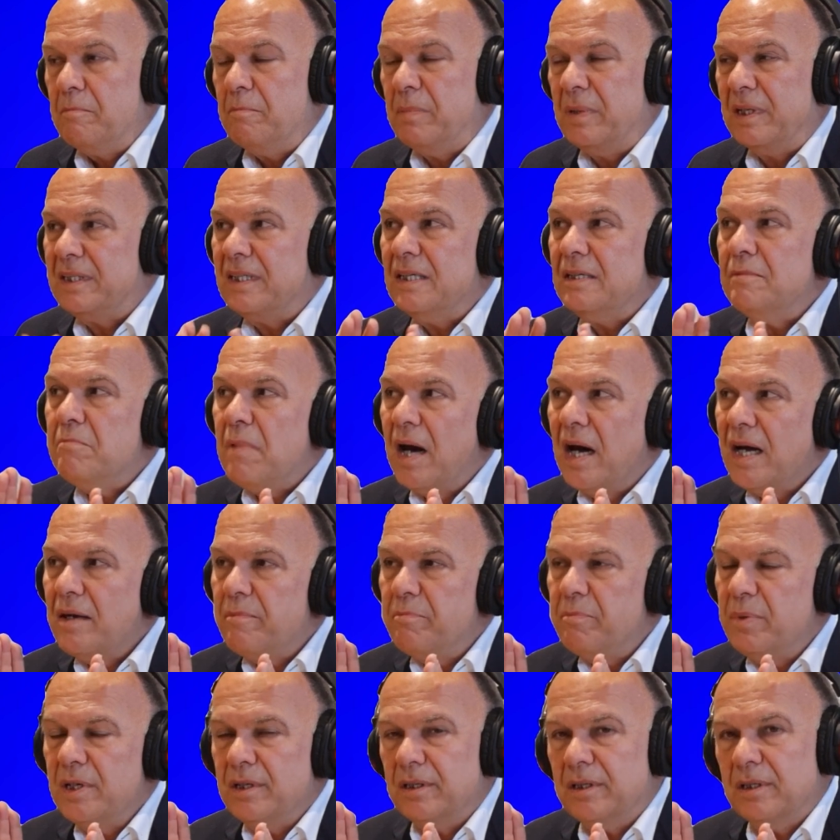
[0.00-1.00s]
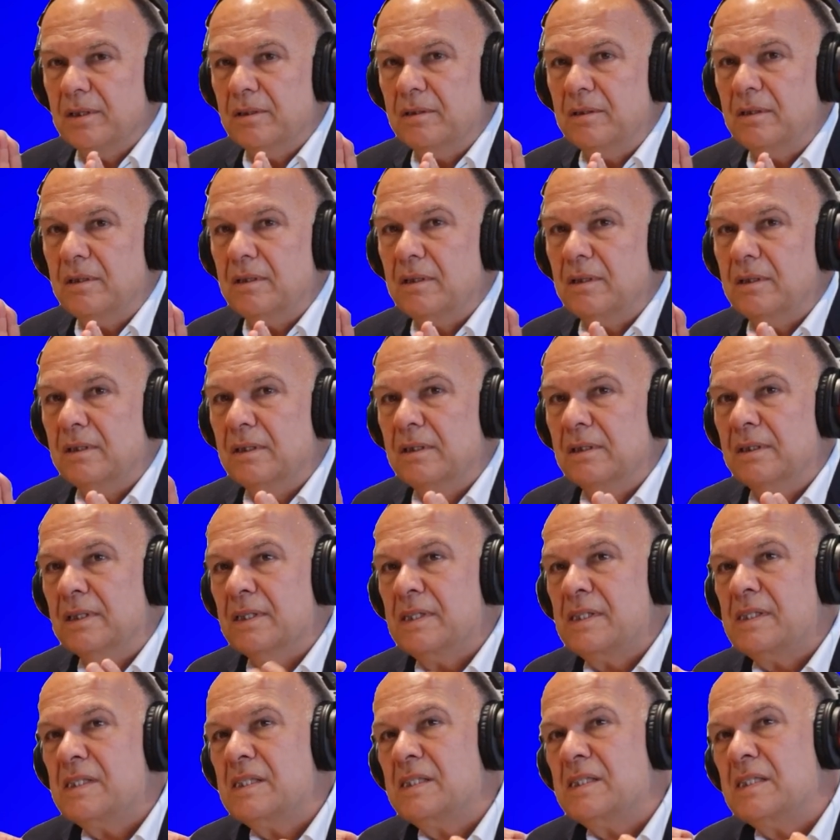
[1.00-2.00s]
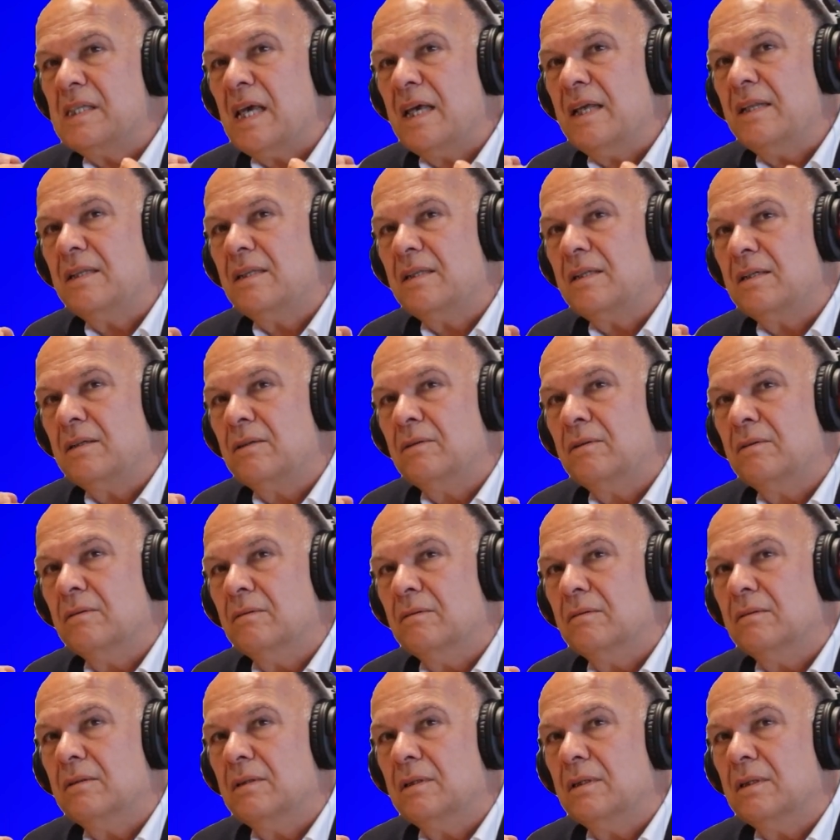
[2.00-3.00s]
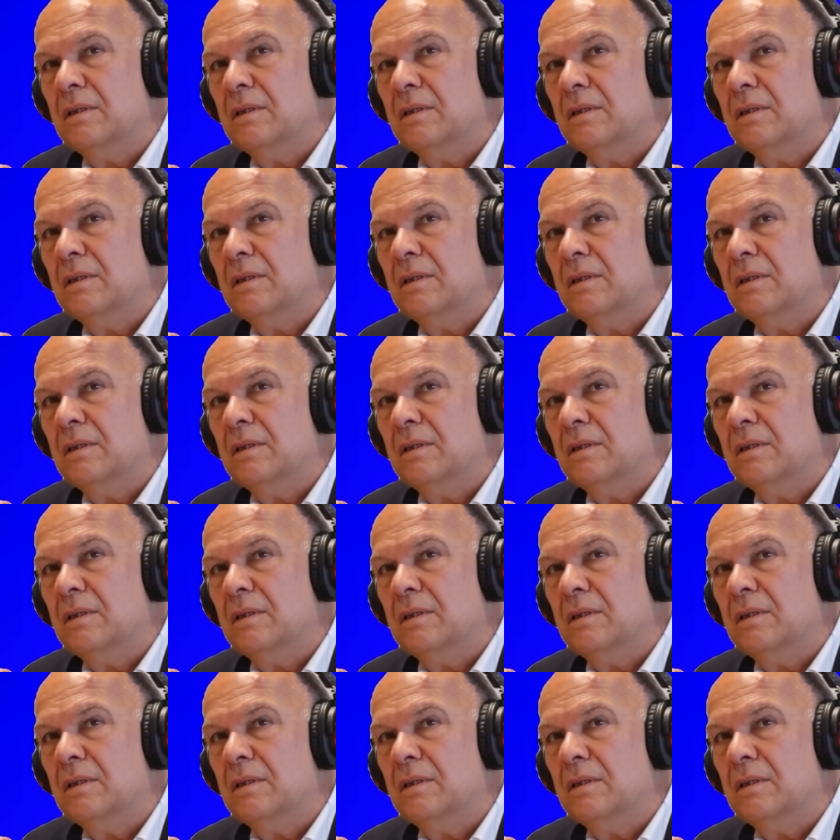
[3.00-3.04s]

But in my opinion, the central